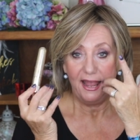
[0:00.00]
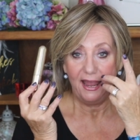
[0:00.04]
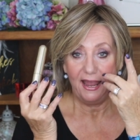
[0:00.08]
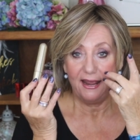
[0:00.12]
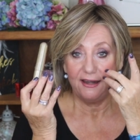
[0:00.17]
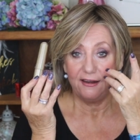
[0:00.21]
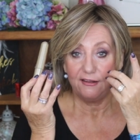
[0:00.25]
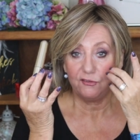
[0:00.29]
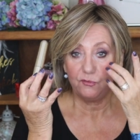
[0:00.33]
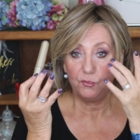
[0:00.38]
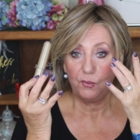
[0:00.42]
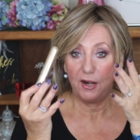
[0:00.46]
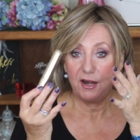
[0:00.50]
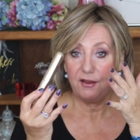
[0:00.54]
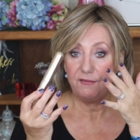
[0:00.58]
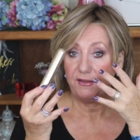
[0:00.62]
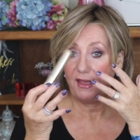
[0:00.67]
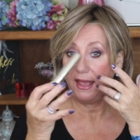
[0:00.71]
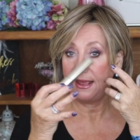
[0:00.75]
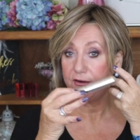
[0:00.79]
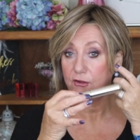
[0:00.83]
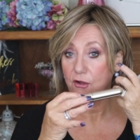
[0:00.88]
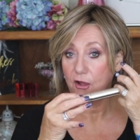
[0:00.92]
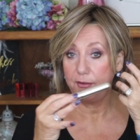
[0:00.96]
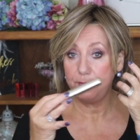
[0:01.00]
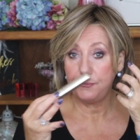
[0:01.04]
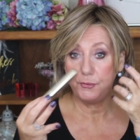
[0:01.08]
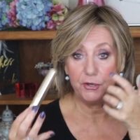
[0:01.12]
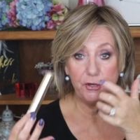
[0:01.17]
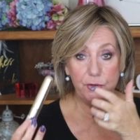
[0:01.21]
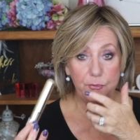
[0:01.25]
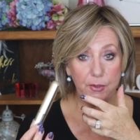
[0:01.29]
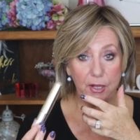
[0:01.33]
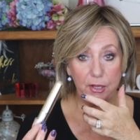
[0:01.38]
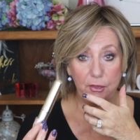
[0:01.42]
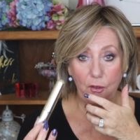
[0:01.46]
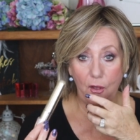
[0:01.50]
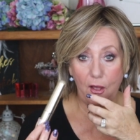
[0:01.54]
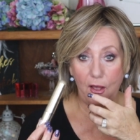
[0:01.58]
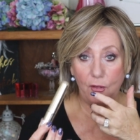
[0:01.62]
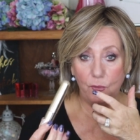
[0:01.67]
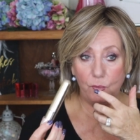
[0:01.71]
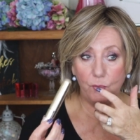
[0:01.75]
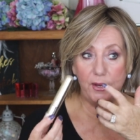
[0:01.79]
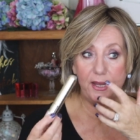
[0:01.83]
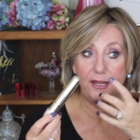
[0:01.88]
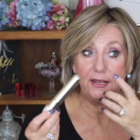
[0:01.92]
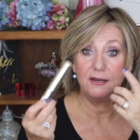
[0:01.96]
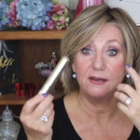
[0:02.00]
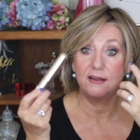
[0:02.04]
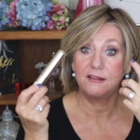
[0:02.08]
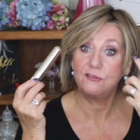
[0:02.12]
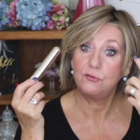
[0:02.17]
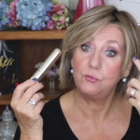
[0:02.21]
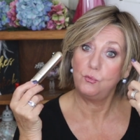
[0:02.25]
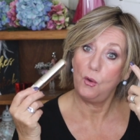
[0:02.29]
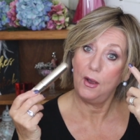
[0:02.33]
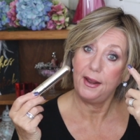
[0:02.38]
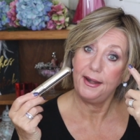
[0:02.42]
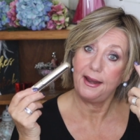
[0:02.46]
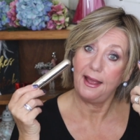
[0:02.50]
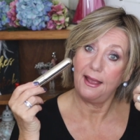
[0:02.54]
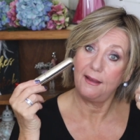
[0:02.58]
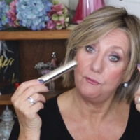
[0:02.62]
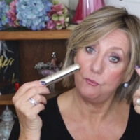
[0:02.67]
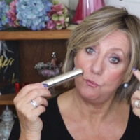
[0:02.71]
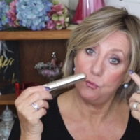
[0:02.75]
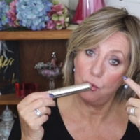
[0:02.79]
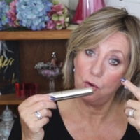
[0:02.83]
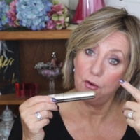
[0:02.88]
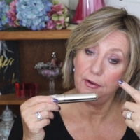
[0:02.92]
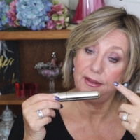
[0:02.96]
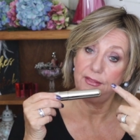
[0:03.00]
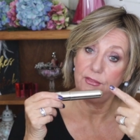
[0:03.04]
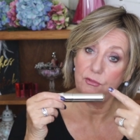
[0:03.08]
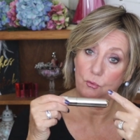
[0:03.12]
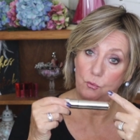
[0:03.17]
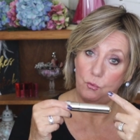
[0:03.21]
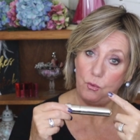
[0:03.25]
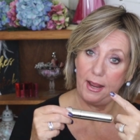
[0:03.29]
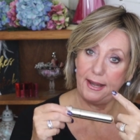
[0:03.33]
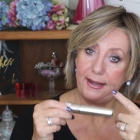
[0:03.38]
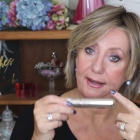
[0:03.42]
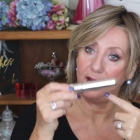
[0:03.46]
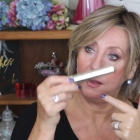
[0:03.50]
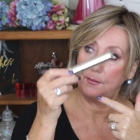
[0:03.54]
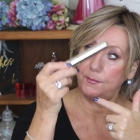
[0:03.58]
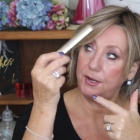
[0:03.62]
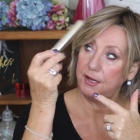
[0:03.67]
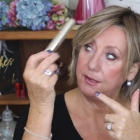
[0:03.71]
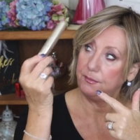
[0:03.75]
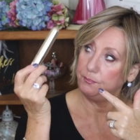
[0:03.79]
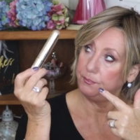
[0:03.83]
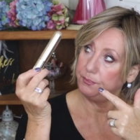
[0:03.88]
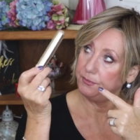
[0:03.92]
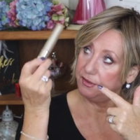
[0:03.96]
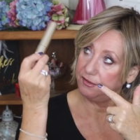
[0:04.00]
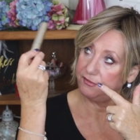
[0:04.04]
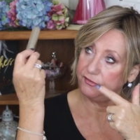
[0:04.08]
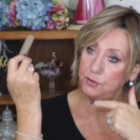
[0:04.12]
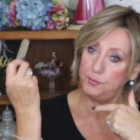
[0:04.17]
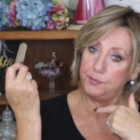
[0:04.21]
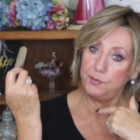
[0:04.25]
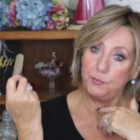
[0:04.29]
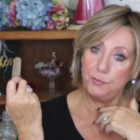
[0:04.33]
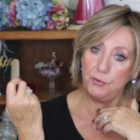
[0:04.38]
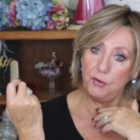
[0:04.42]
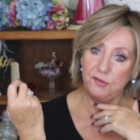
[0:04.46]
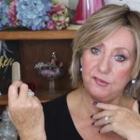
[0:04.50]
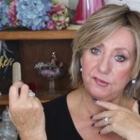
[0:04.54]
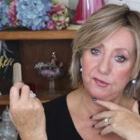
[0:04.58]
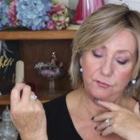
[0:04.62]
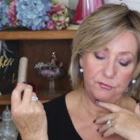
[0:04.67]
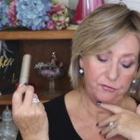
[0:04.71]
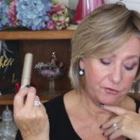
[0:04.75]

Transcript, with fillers: and it's what I've had on pretty well all week, and it's what I wore in the wedding. I'm going to superimpose some